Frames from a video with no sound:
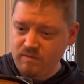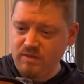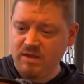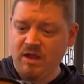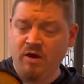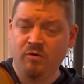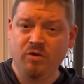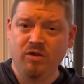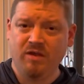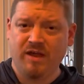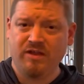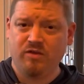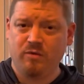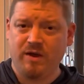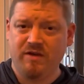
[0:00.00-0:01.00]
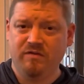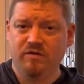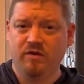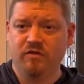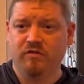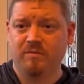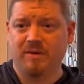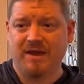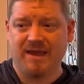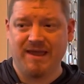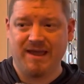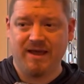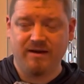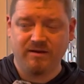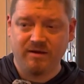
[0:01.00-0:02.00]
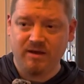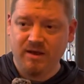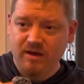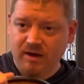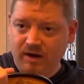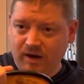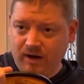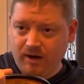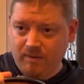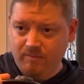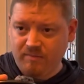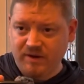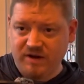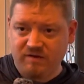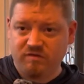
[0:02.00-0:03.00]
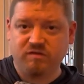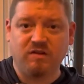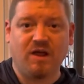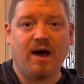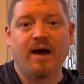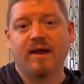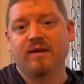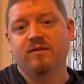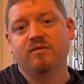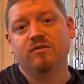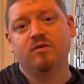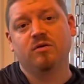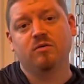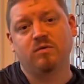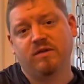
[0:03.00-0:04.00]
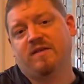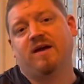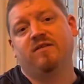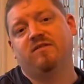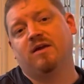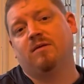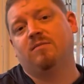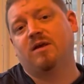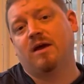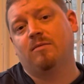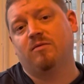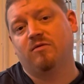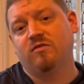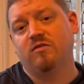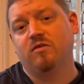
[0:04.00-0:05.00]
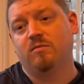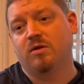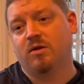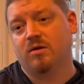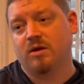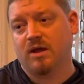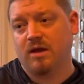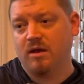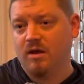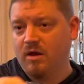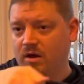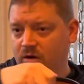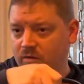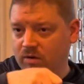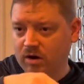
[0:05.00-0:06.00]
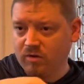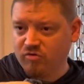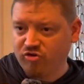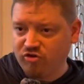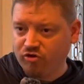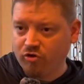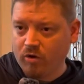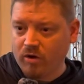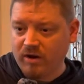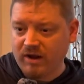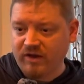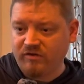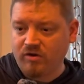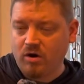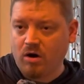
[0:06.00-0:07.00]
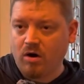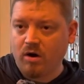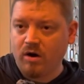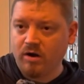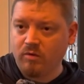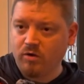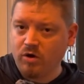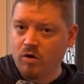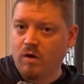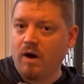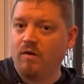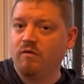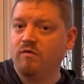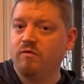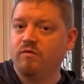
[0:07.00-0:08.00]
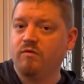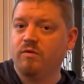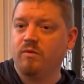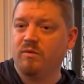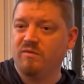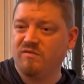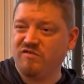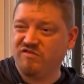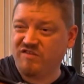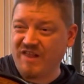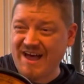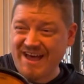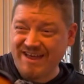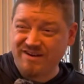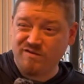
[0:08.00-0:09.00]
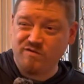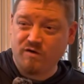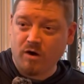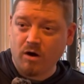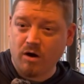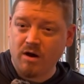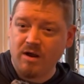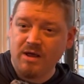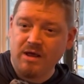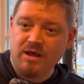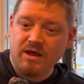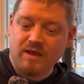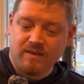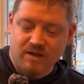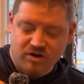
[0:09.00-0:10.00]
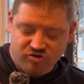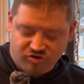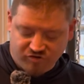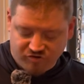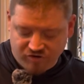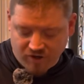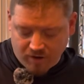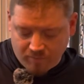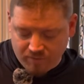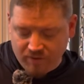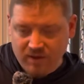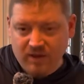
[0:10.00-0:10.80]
I really like the way it feels in my hand, but it flies with that same type of stability, where it would just throw it nice and hard, it would go out flat and far, and then just dump.